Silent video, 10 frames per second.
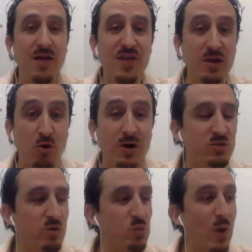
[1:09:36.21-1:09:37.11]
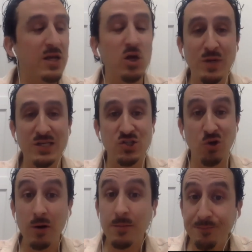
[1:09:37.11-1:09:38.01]
I think your question was, when could we
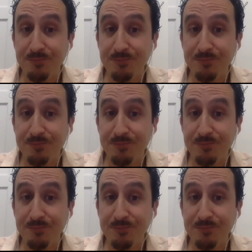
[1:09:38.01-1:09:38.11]
start?